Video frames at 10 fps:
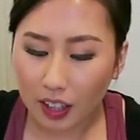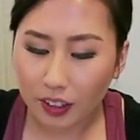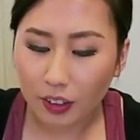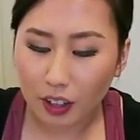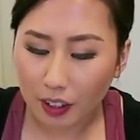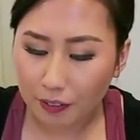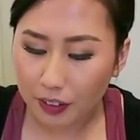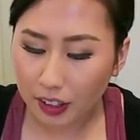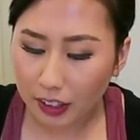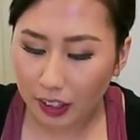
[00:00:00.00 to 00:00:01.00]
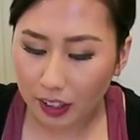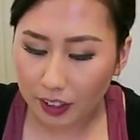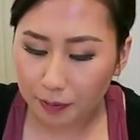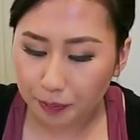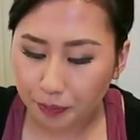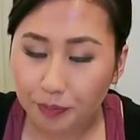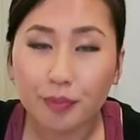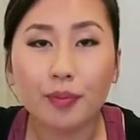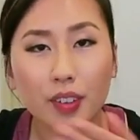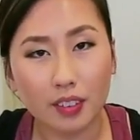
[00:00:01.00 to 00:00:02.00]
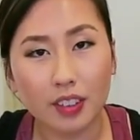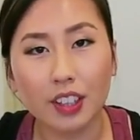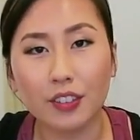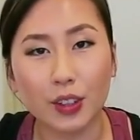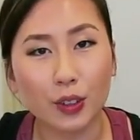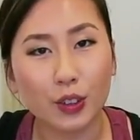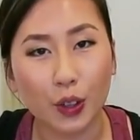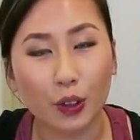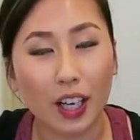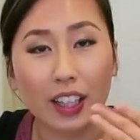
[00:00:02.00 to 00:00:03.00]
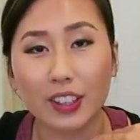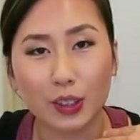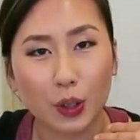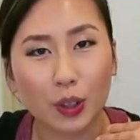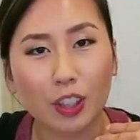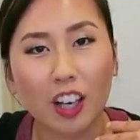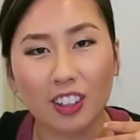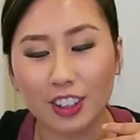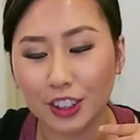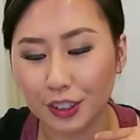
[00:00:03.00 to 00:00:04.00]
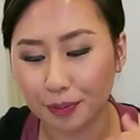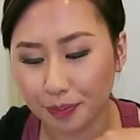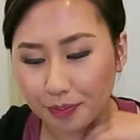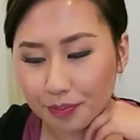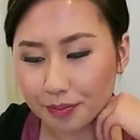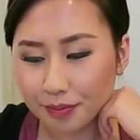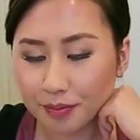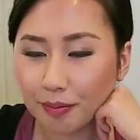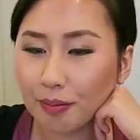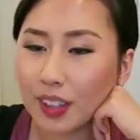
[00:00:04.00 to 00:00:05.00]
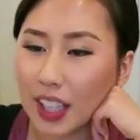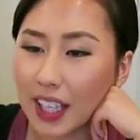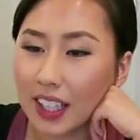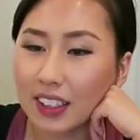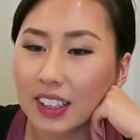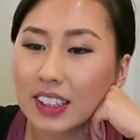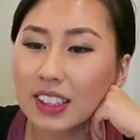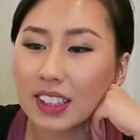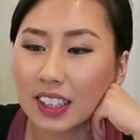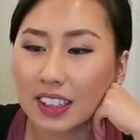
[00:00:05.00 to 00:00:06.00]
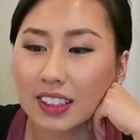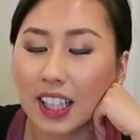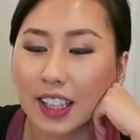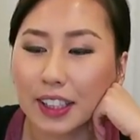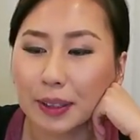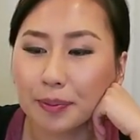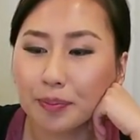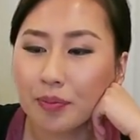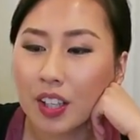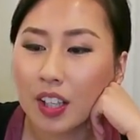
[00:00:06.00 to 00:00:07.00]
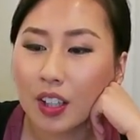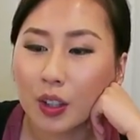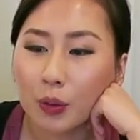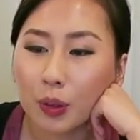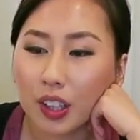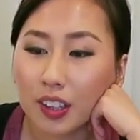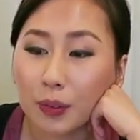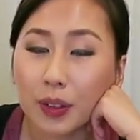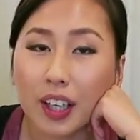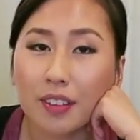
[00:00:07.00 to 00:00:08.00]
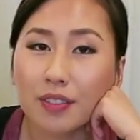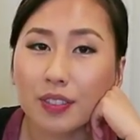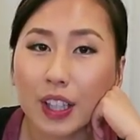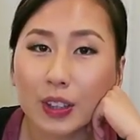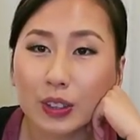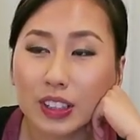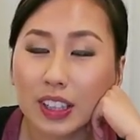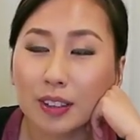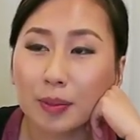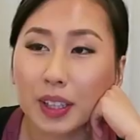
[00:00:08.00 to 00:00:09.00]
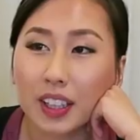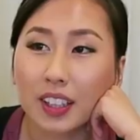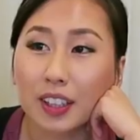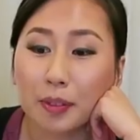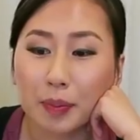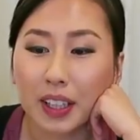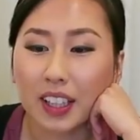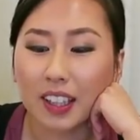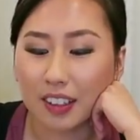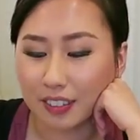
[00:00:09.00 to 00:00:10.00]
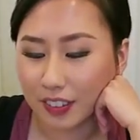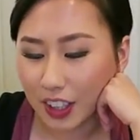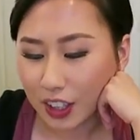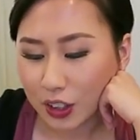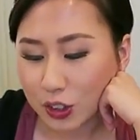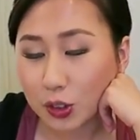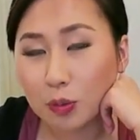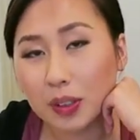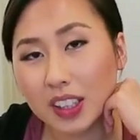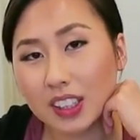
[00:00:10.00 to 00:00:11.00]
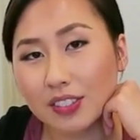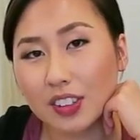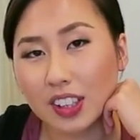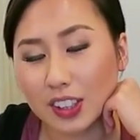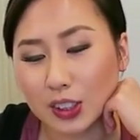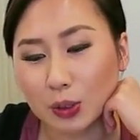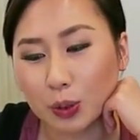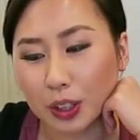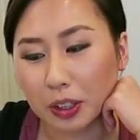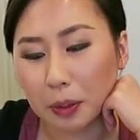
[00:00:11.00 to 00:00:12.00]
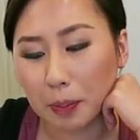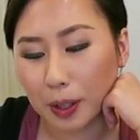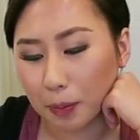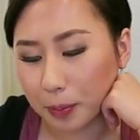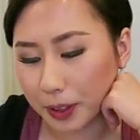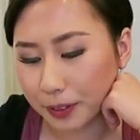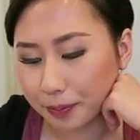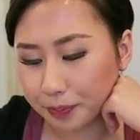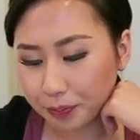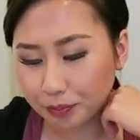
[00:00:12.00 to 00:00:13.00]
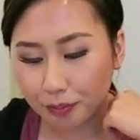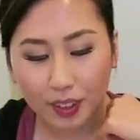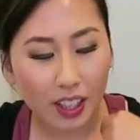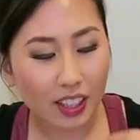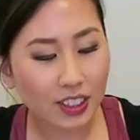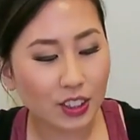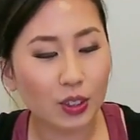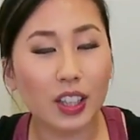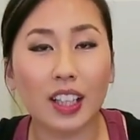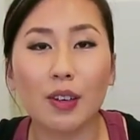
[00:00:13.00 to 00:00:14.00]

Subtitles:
I don't know, I feel like, if you don't know, I do go to college. And this is like the time where like we have finals coming up, and I have so many different things to worry about. And so like